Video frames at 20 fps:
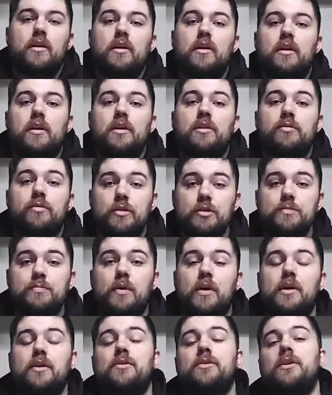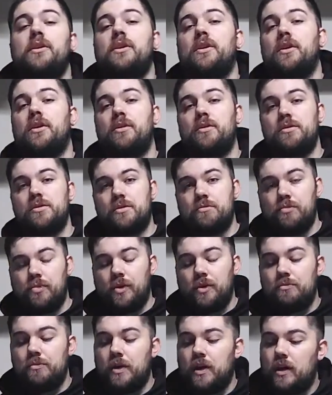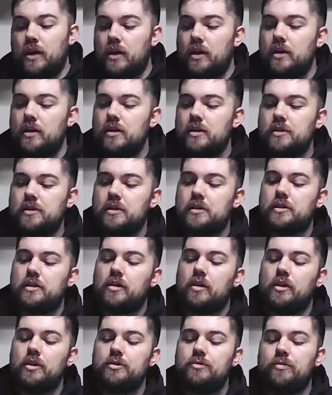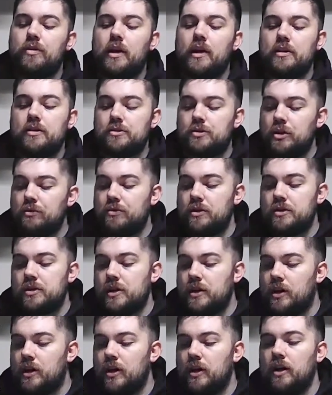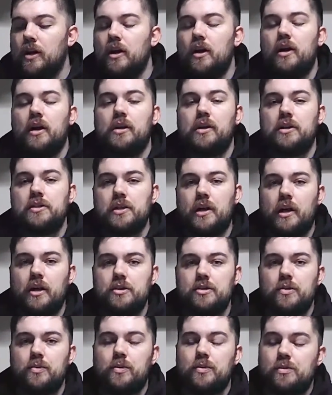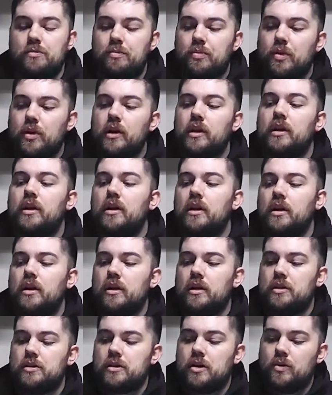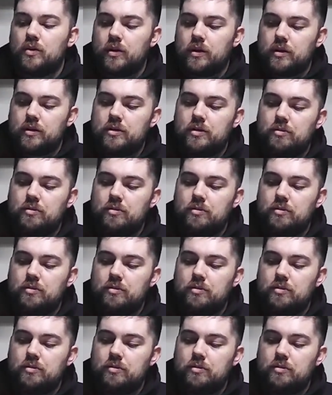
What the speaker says: The first part you'll need to know is the print bed. It's this large flat surface here, and it's actually where the print is going to